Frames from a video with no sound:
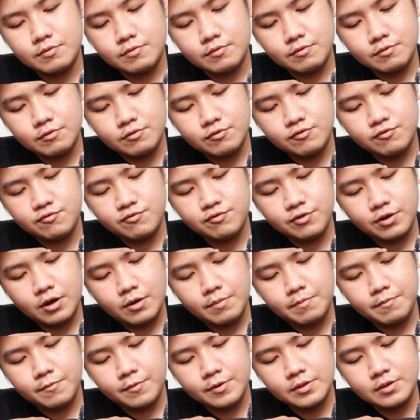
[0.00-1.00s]
good
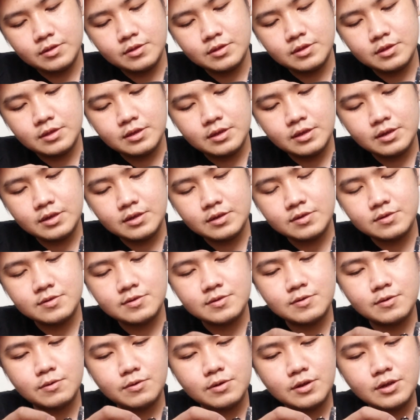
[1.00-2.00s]
job with this,
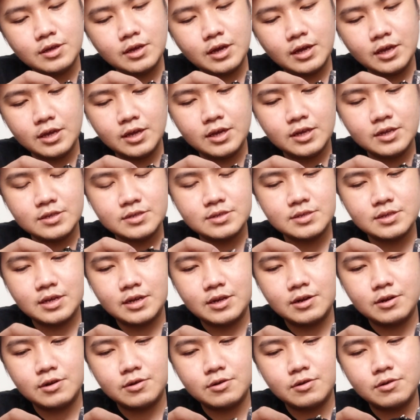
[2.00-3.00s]
Sony, I guess.
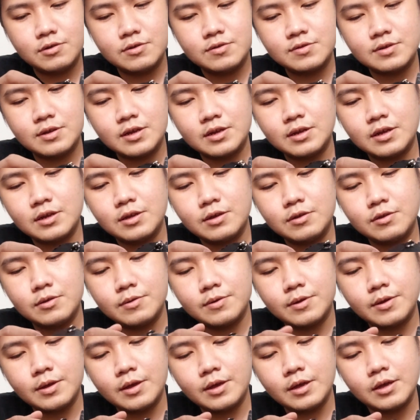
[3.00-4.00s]
I don't know if it's gonna
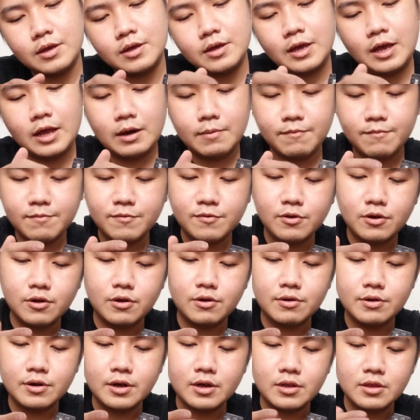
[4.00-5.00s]
helpful
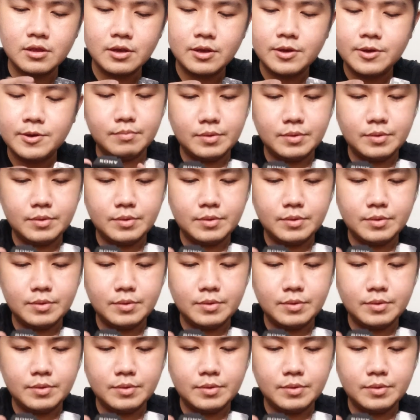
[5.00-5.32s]
or not.